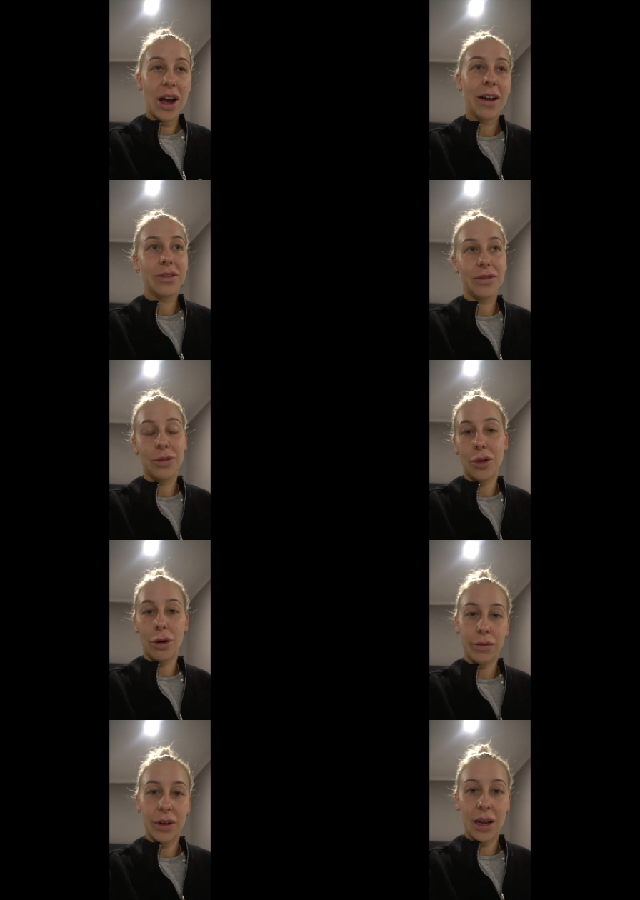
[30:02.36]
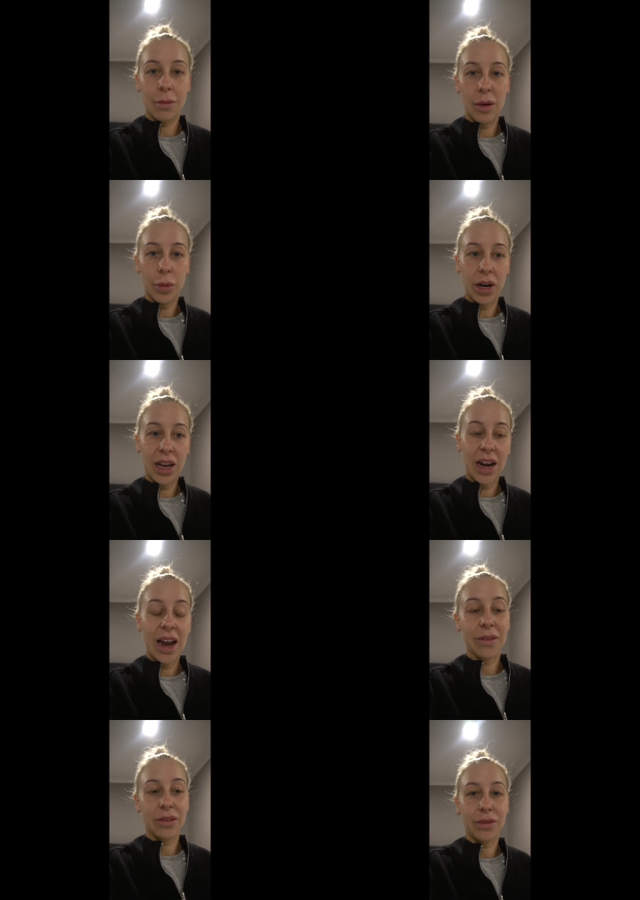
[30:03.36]
I have to feel confident in my body and I
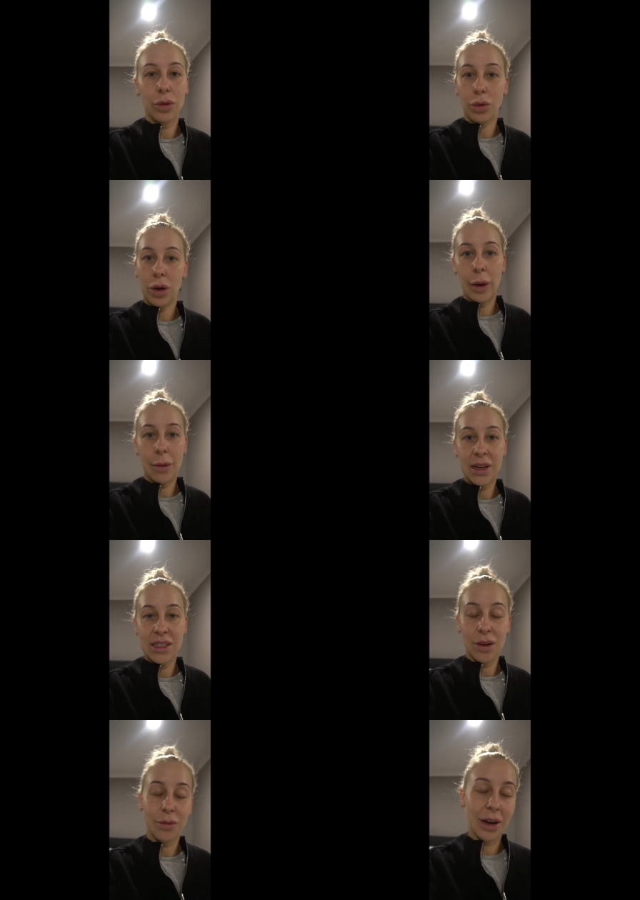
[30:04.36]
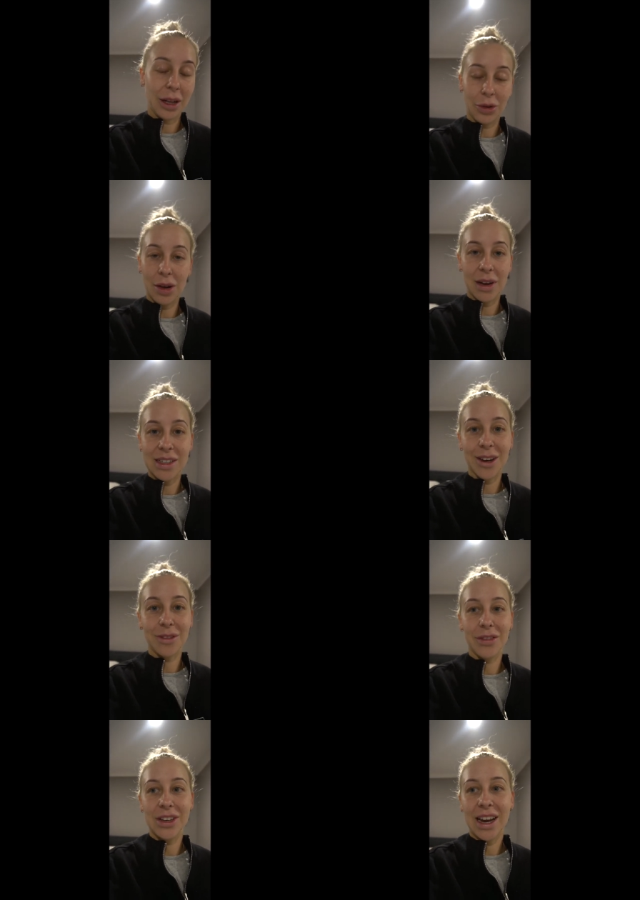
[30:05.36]
have to feel good about myself when I look at myself
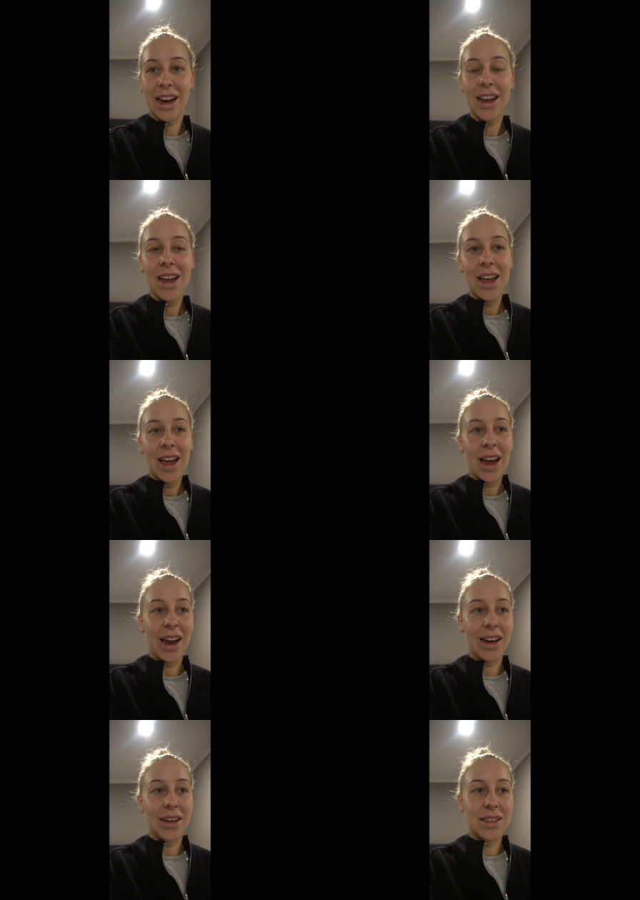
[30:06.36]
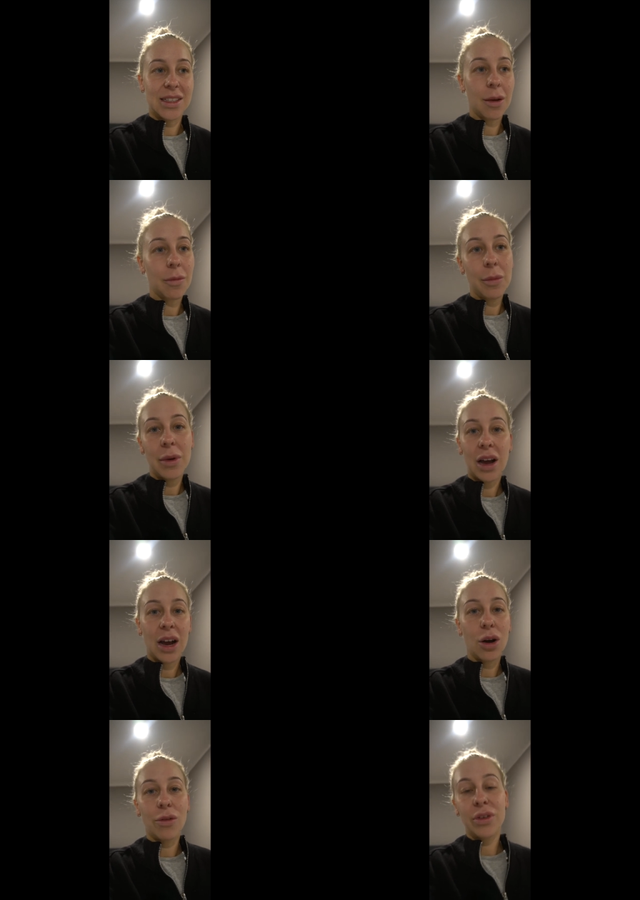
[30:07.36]
every day. And some women are
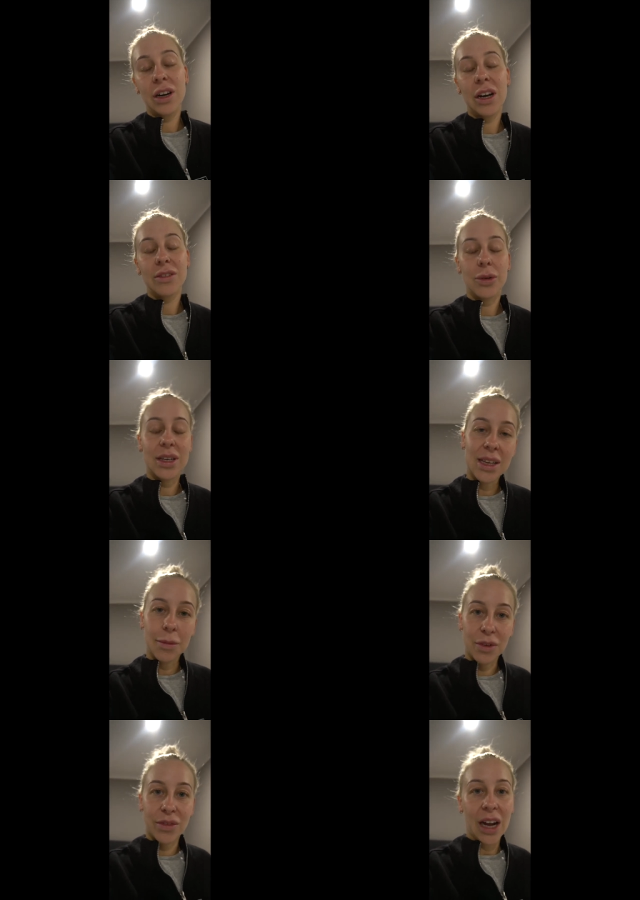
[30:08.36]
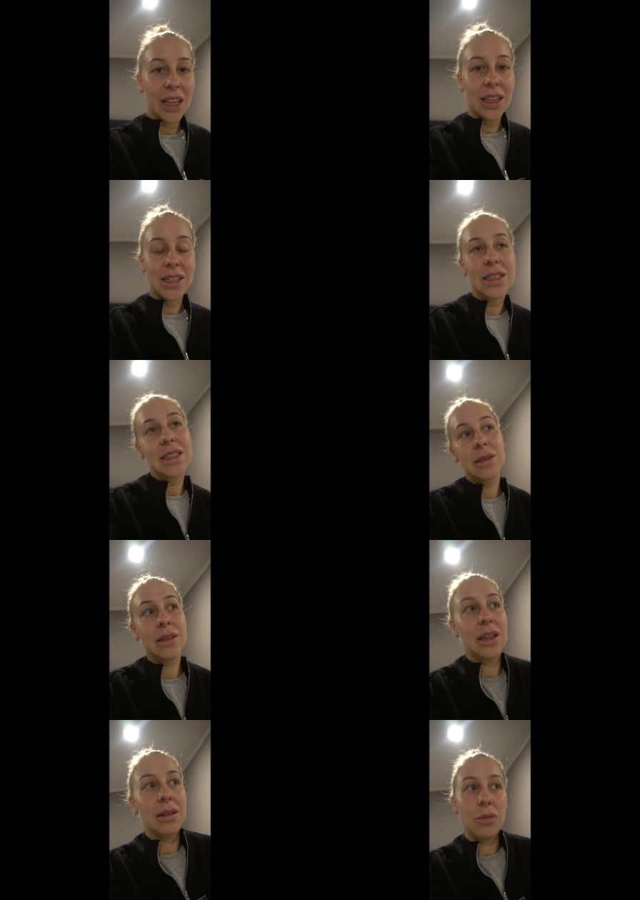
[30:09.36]
confident enough to accept the fact that this is,
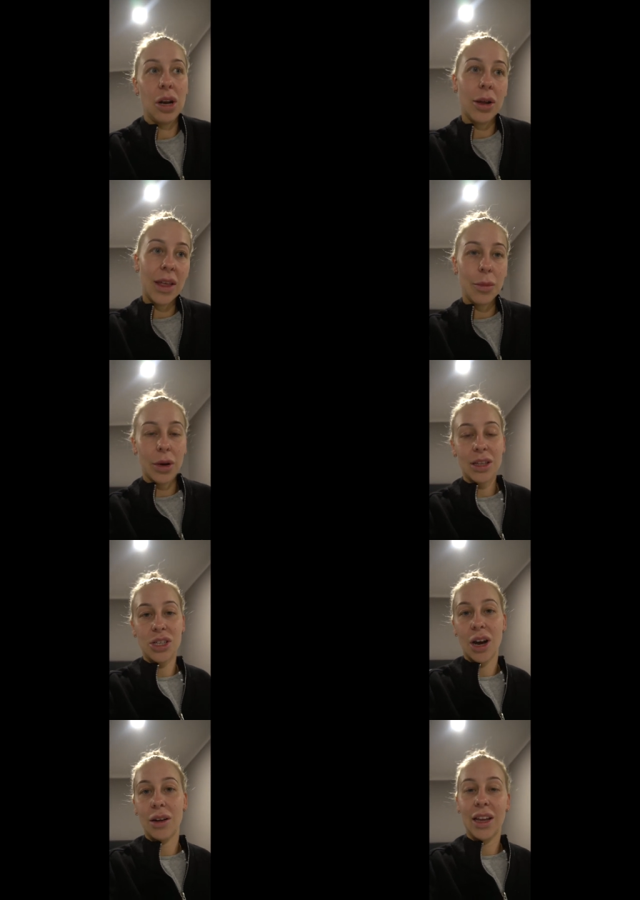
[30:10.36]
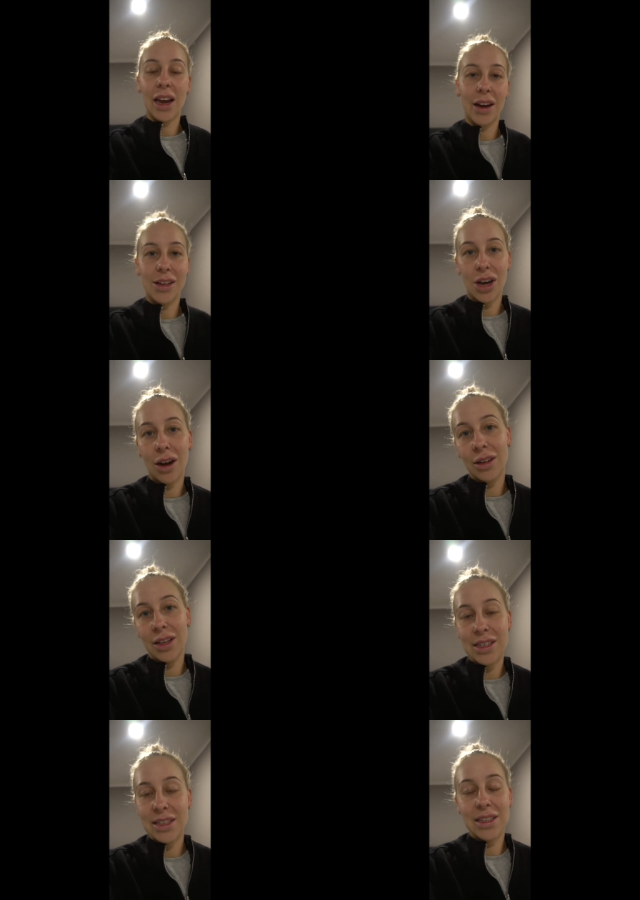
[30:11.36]
you know, they birthed a child, they carried a child, and
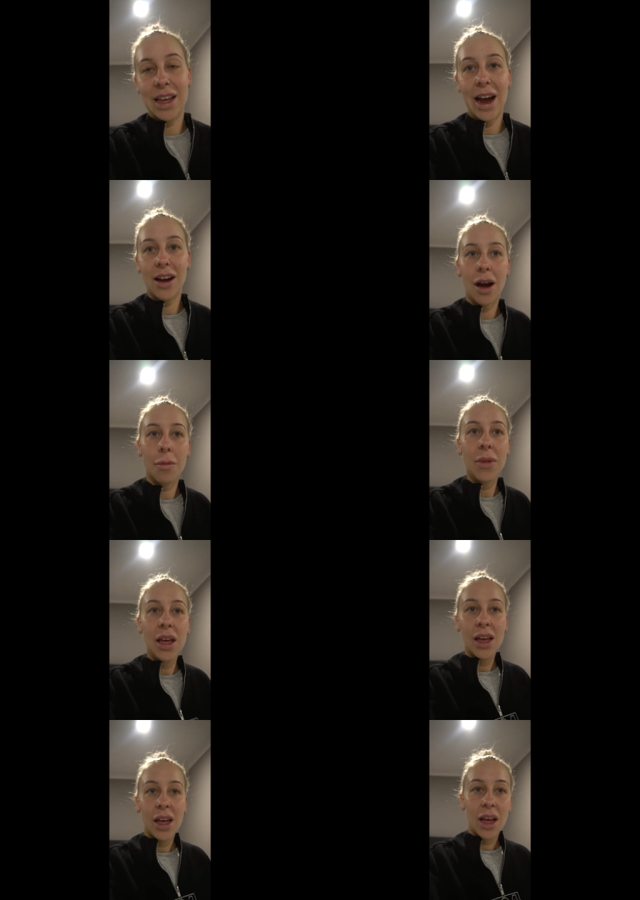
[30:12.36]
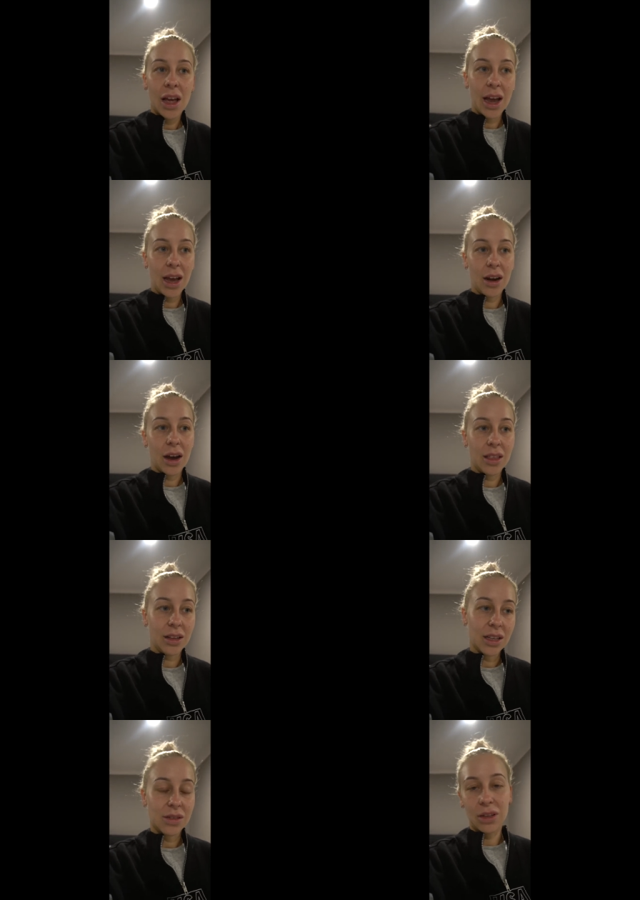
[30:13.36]
this is the outcome. And I think
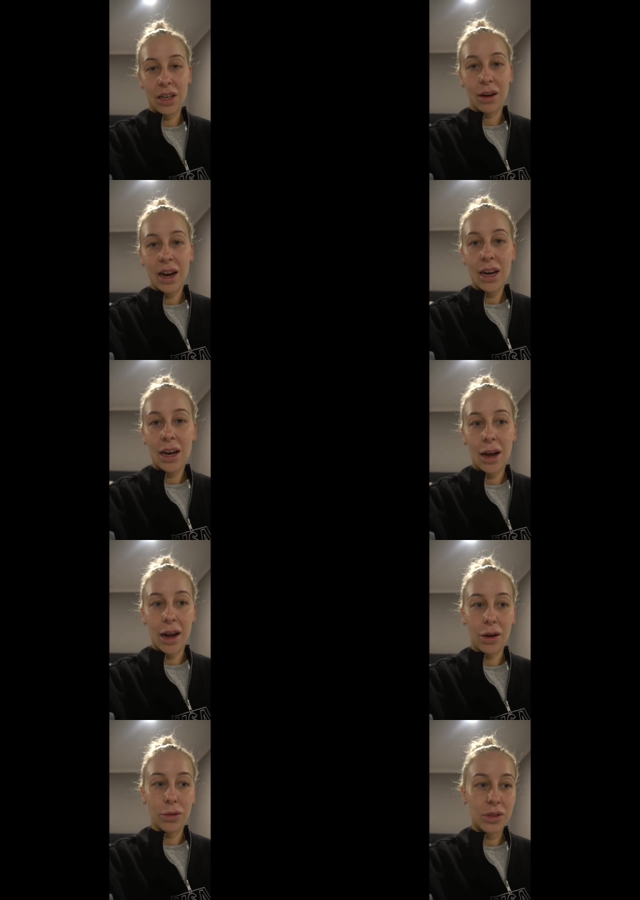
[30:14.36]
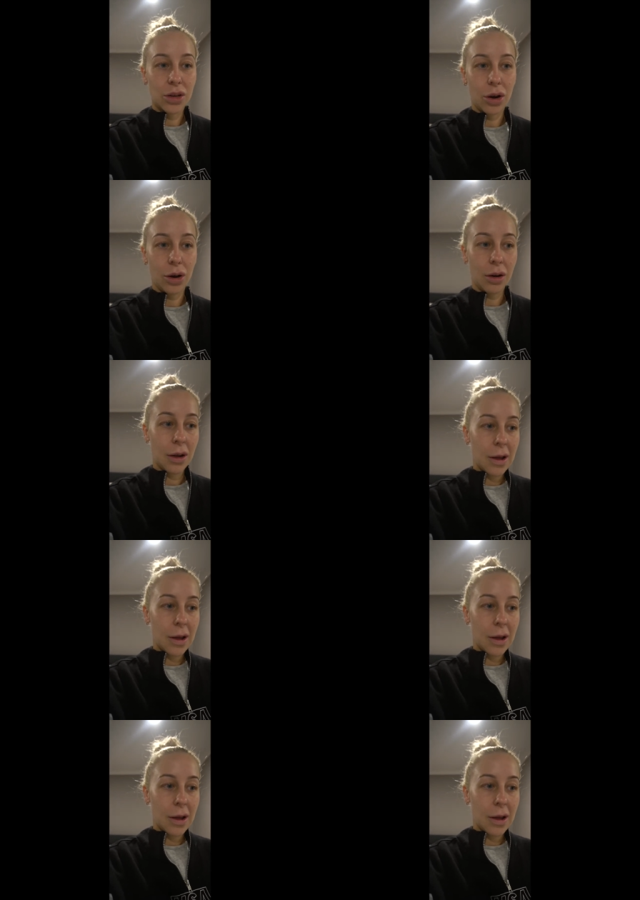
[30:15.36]
that's really great. And also,